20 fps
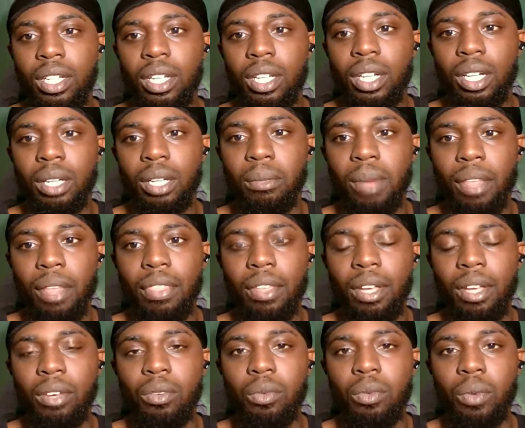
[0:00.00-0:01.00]
I
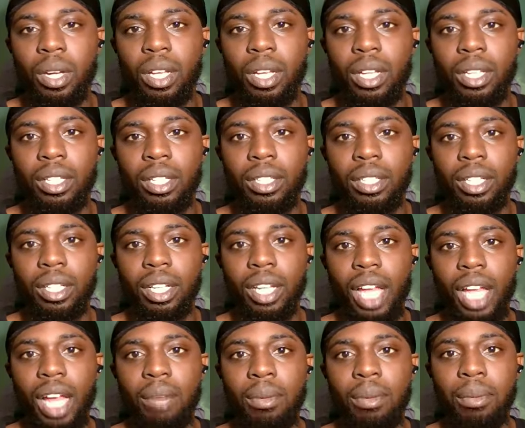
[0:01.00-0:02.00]
think when a
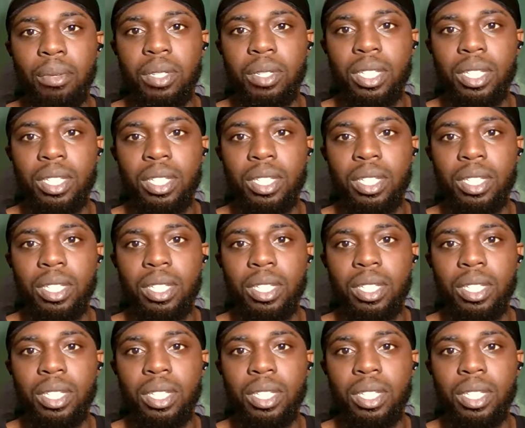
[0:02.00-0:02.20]
lot of people